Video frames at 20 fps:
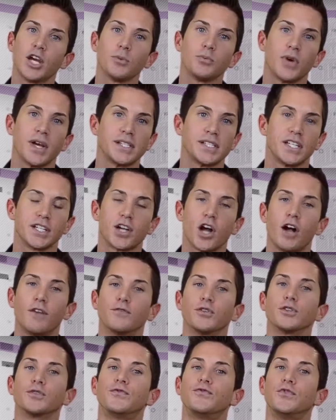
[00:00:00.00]
our president call
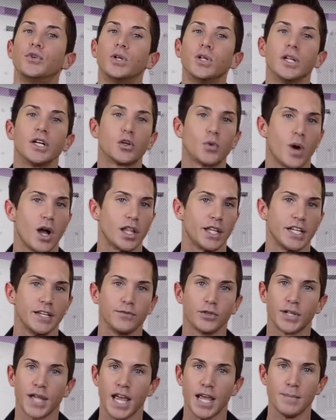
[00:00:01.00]
for full equality
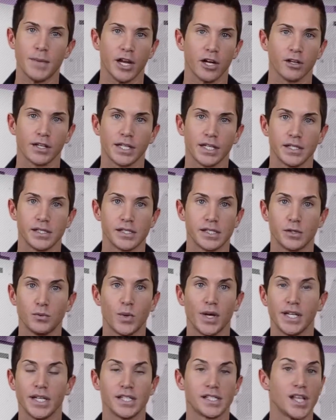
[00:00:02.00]
for gay Americans in
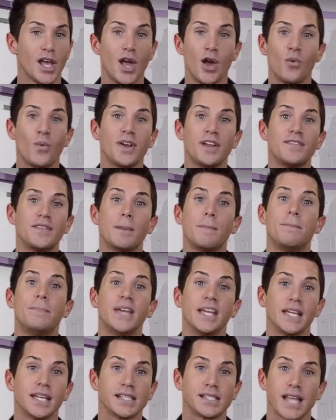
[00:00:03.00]
what is one of the
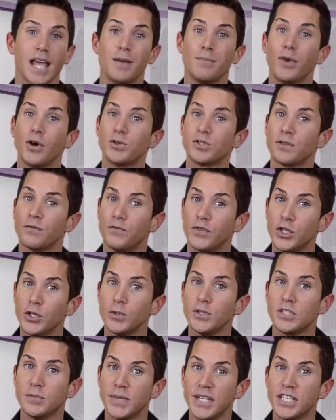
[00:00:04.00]
biggest and most
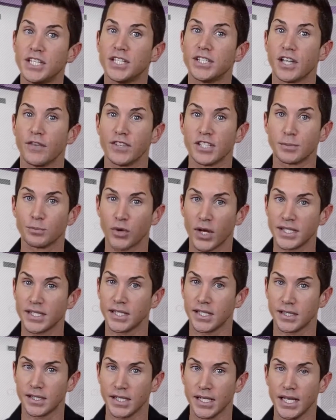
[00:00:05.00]
viewed speeches of his
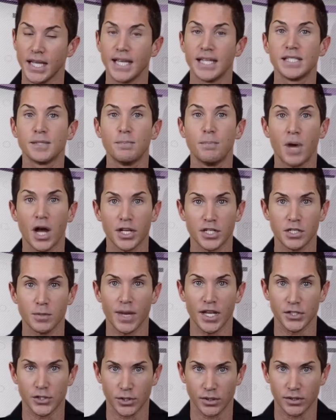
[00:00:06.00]
presidency is
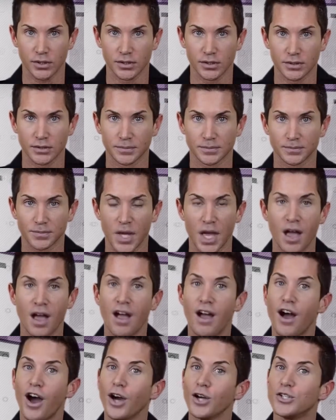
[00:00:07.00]
monumental.
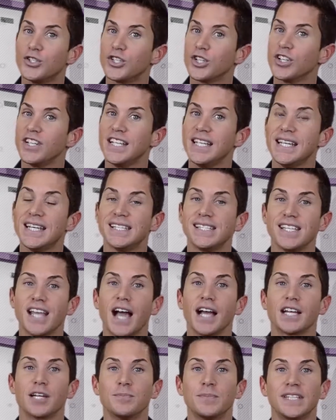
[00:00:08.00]
Our journey is
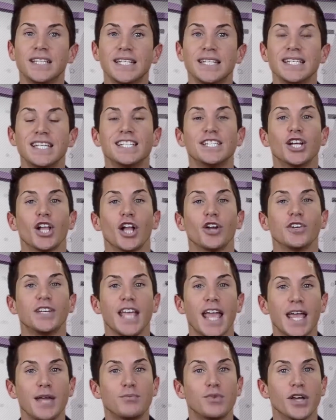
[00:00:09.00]
not complete until our
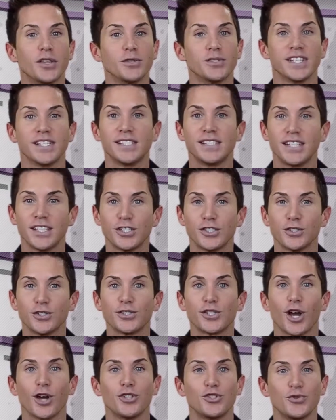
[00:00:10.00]
gay brothers and
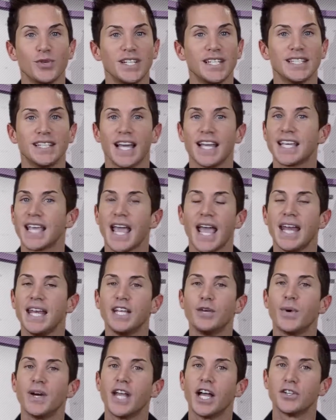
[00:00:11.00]
sisters are treated like
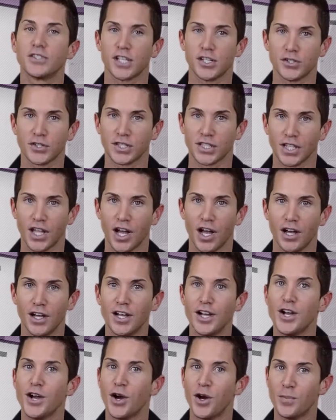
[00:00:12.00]
anyone else under the
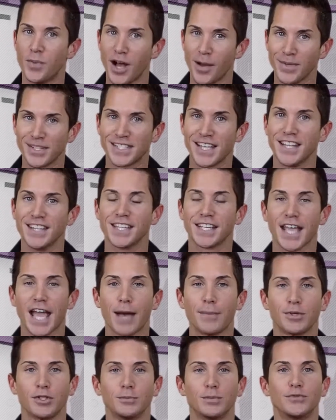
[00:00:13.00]
law, Obama said in the
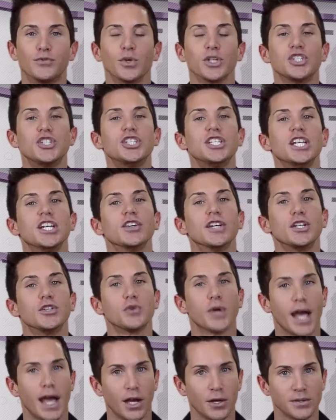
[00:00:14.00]
Capitol before cheering
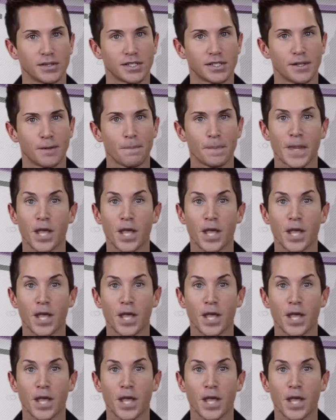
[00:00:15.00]
crowds.